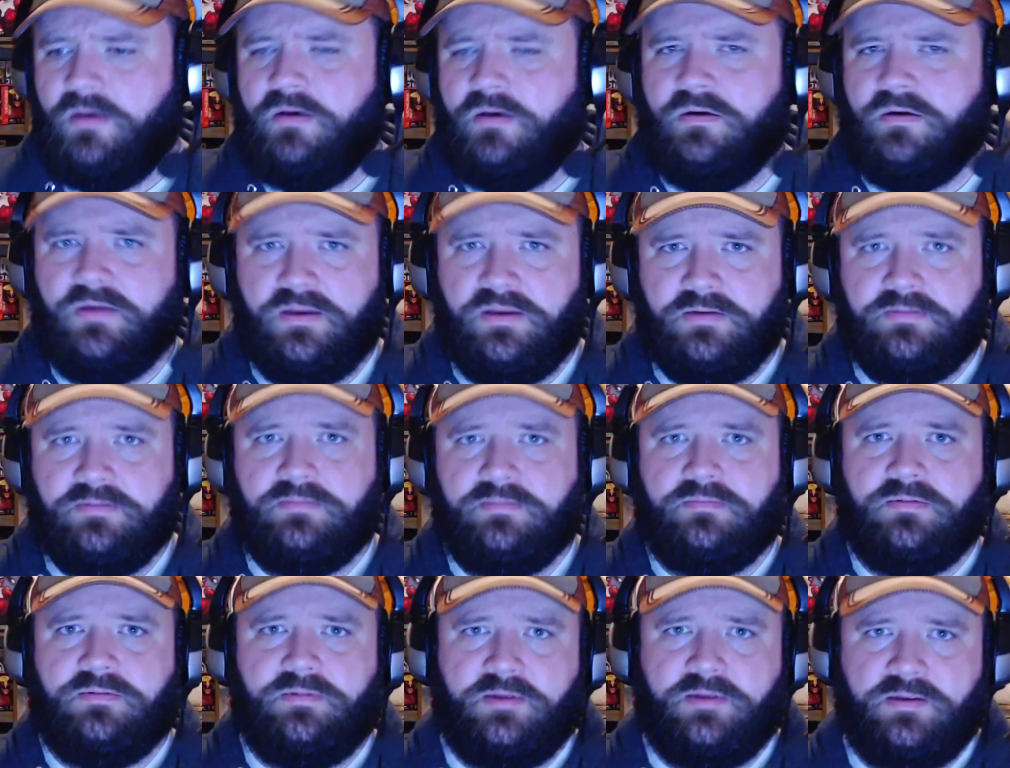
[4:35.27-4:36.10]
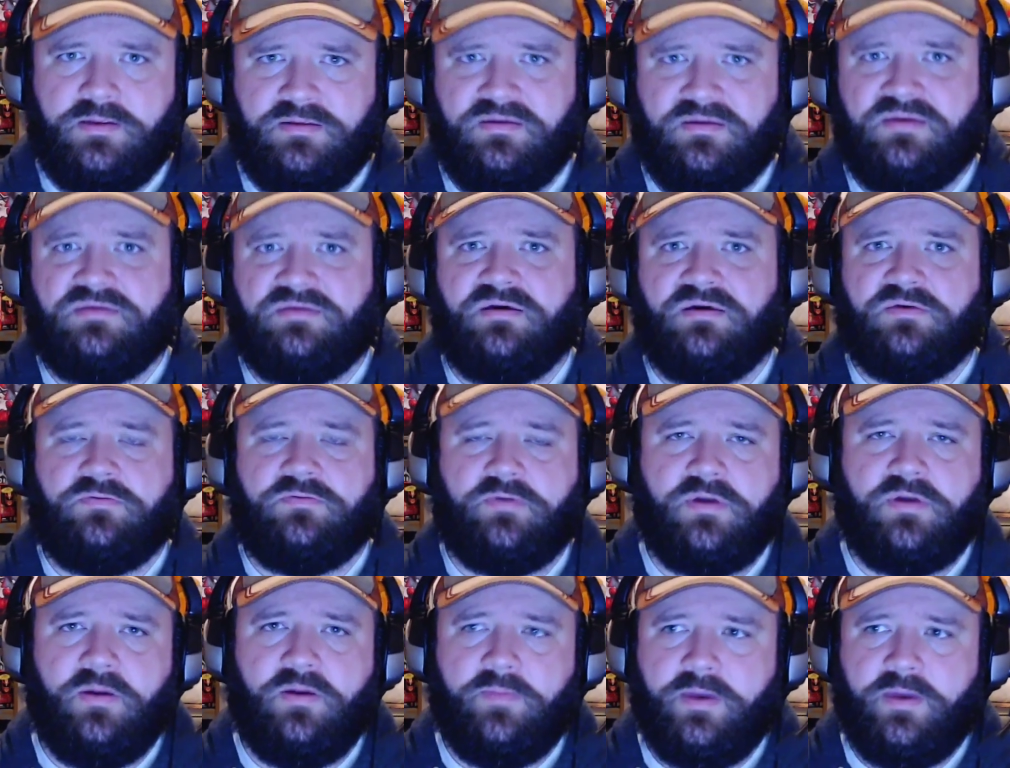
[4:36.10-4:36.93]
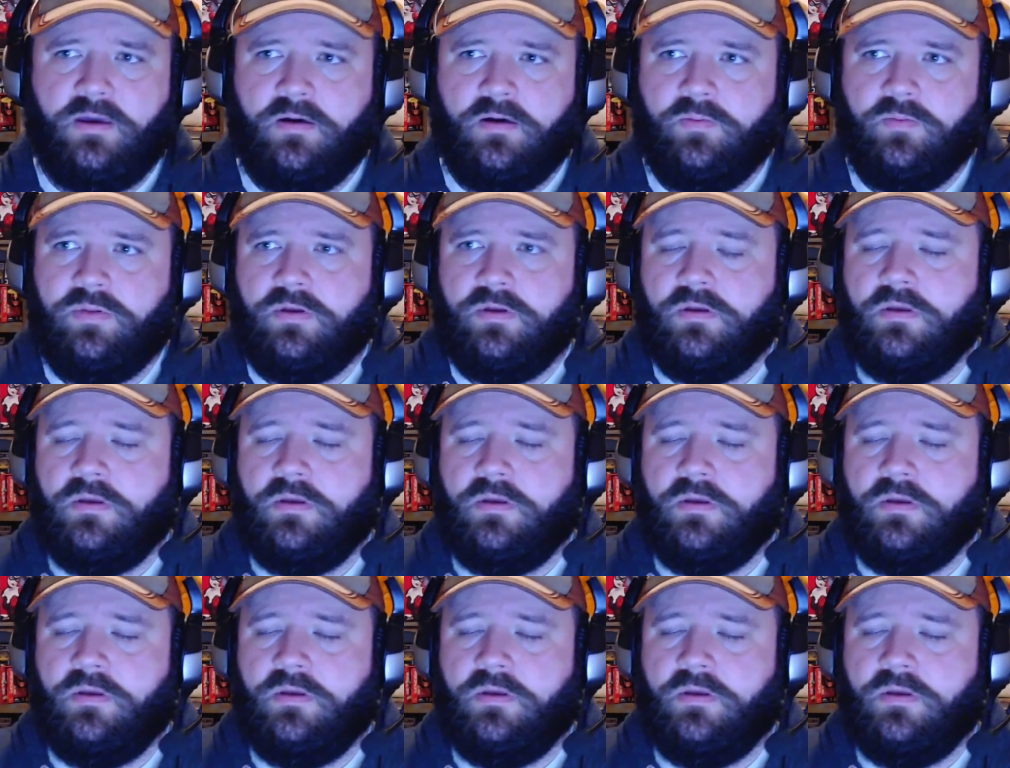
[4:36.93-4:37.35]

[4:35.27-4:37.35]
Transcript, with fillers: And details were coming up.